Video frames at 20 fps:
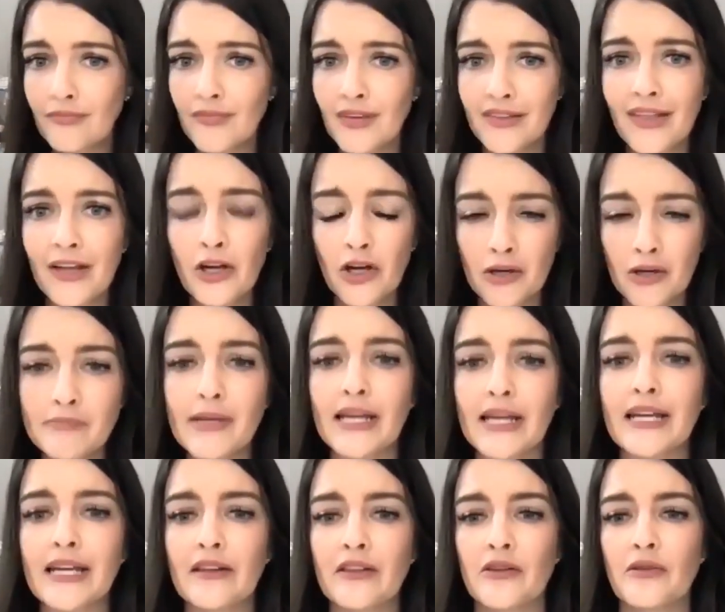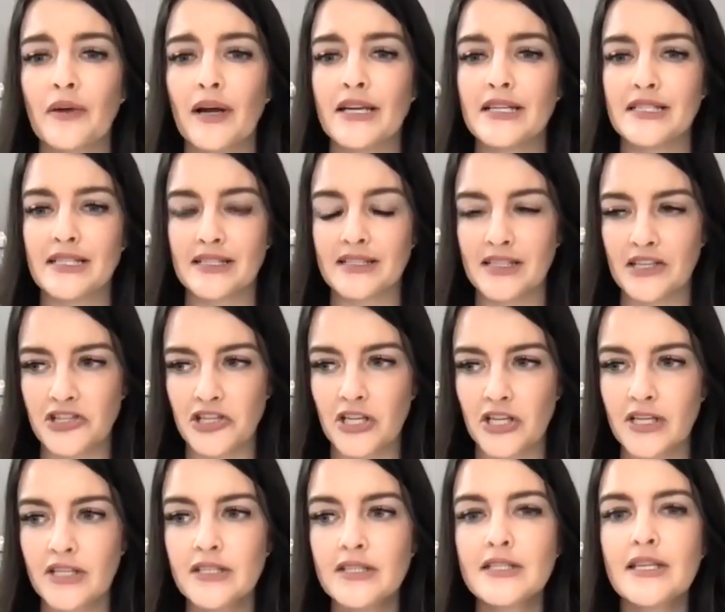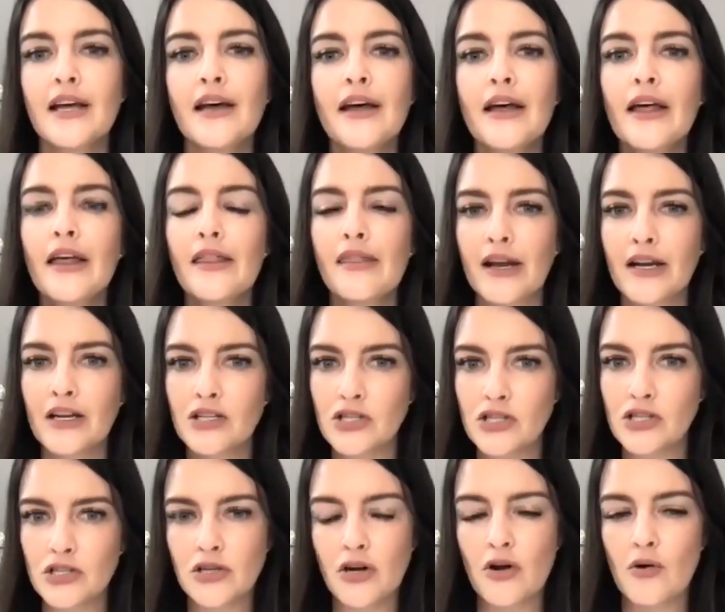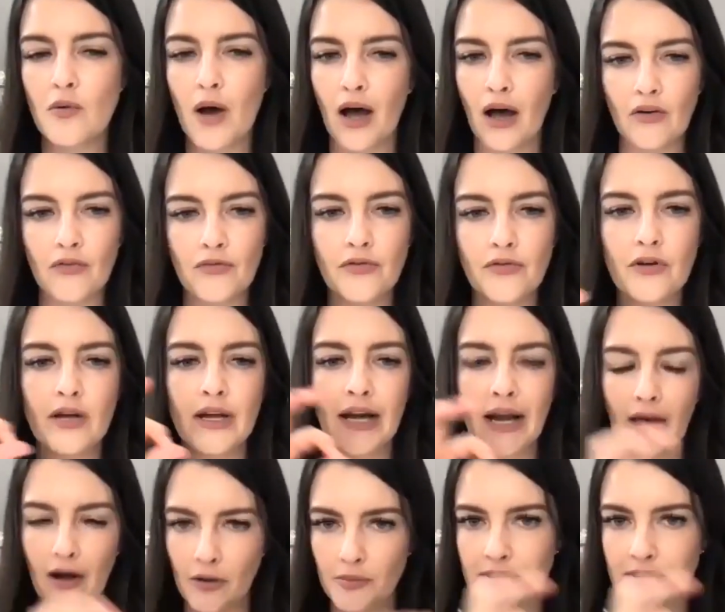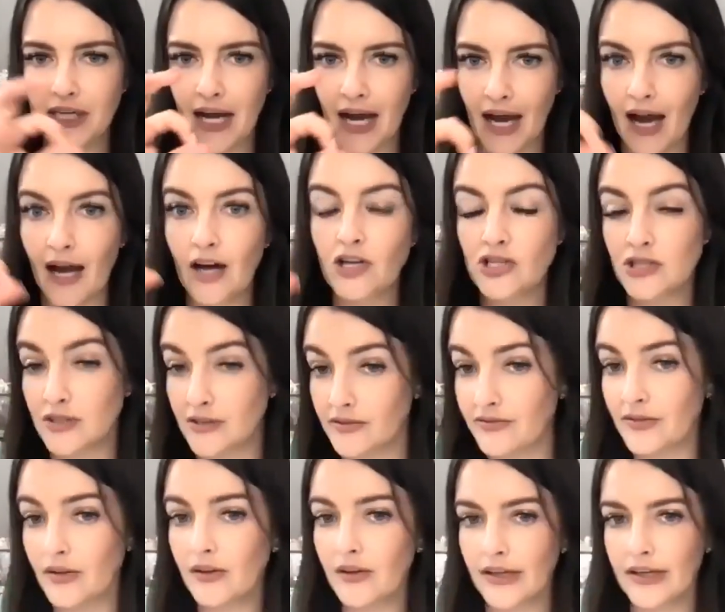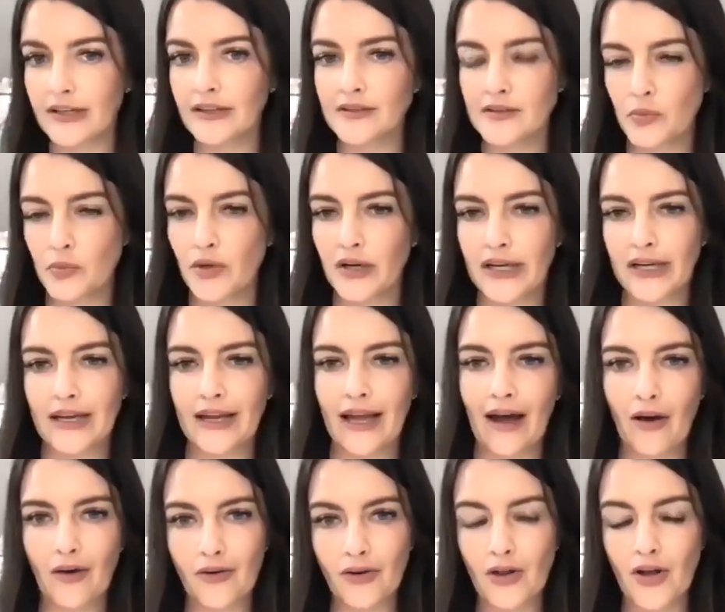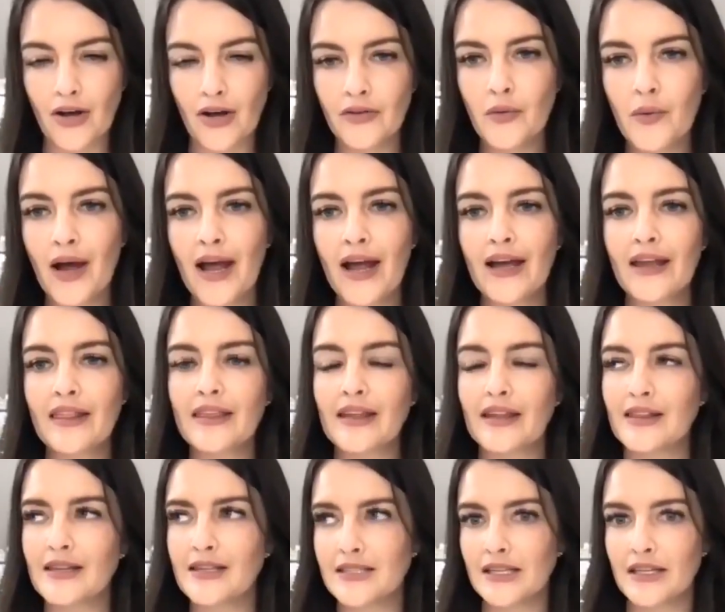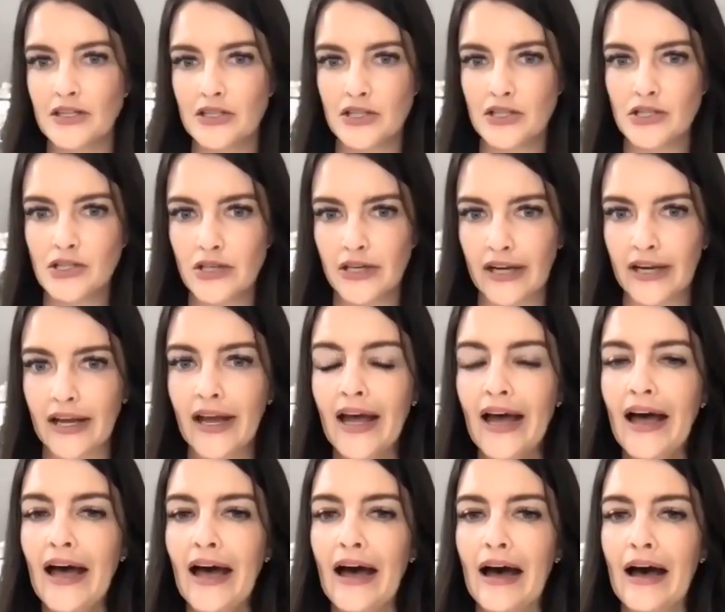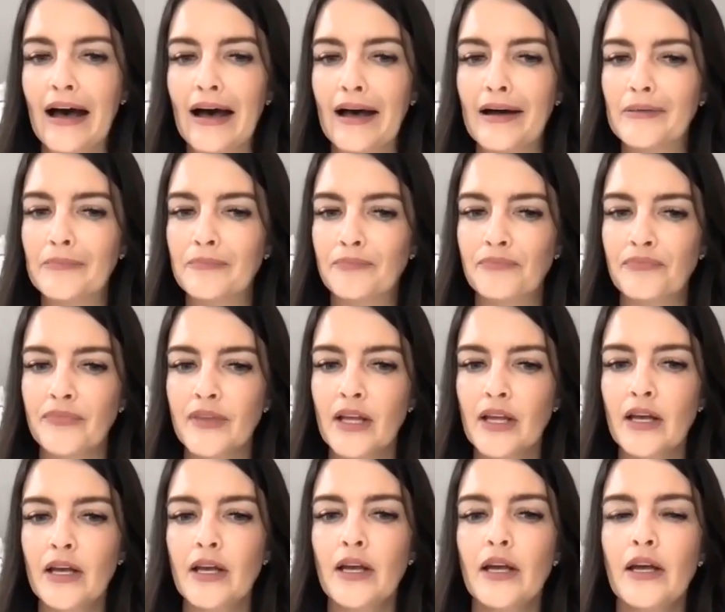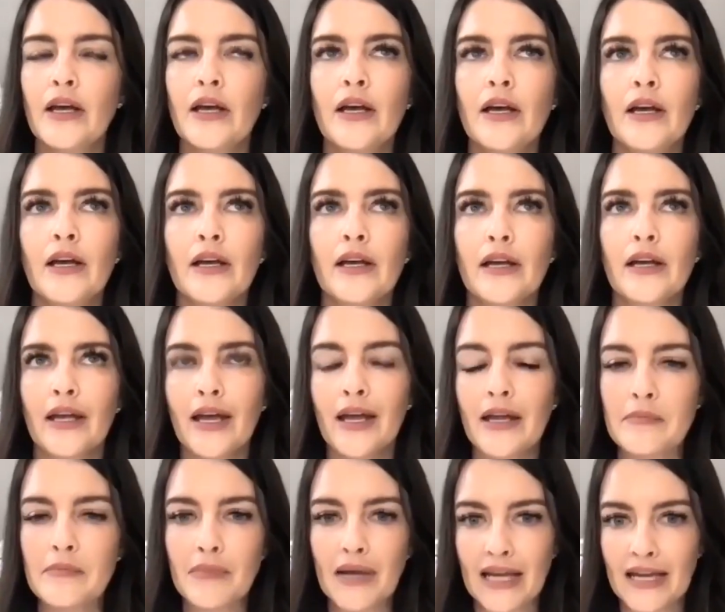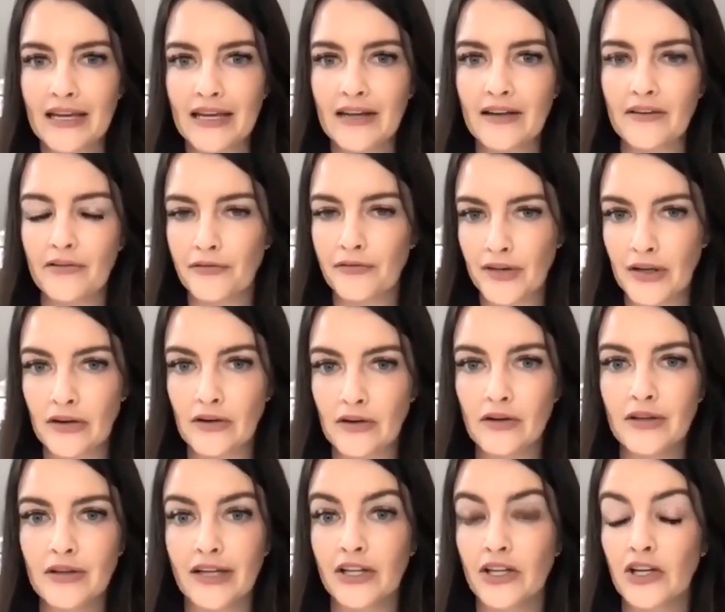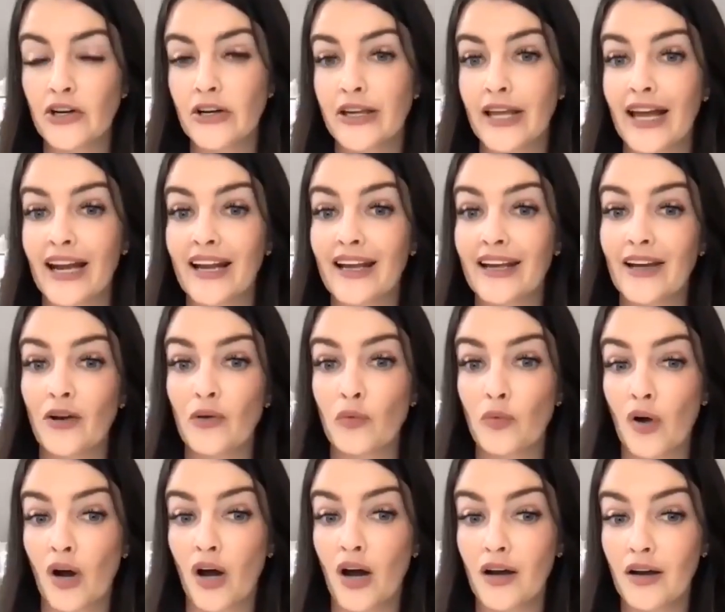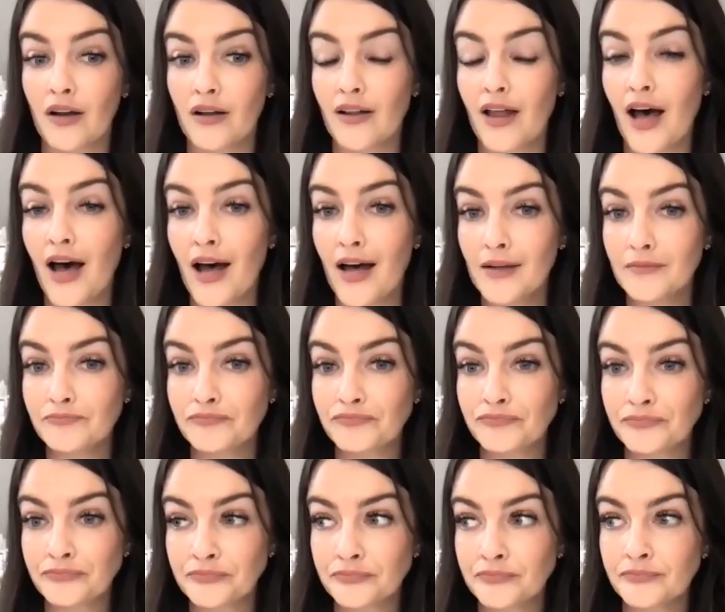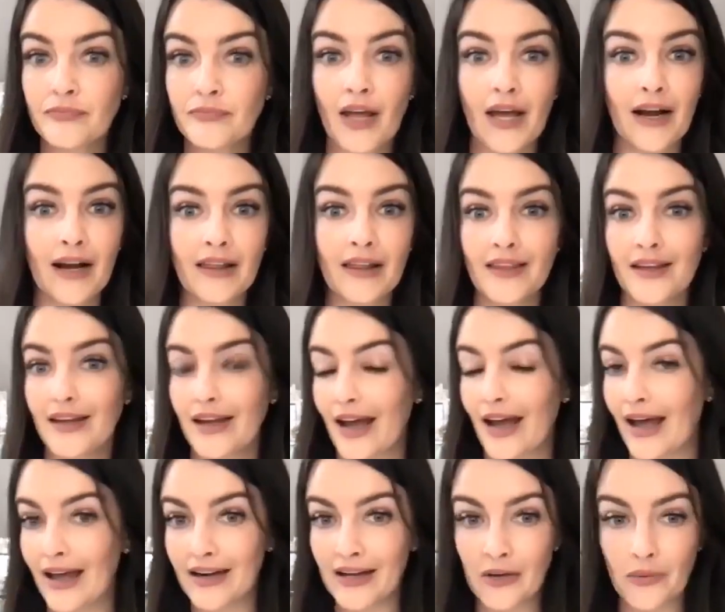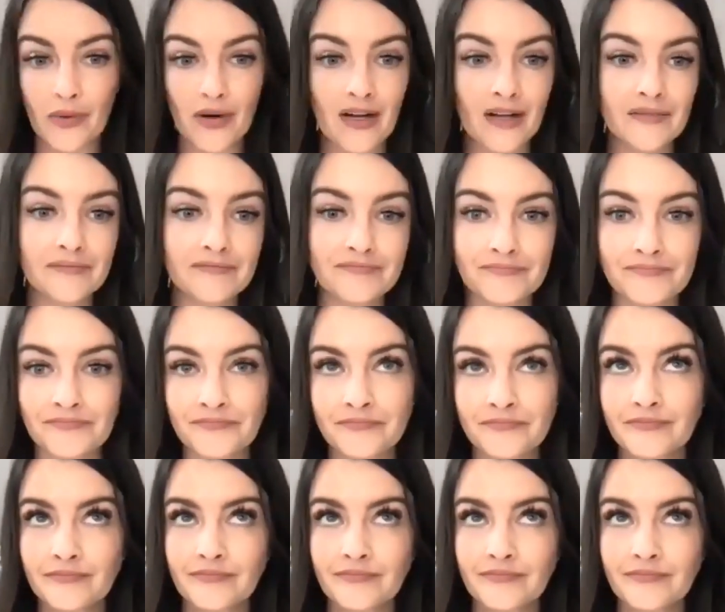that you're making the right decisions, that is so helpful and helps it actually feel like it's working out along the way. I think this industry can make it feel like you're getting it wrong a lot. And I think anyone,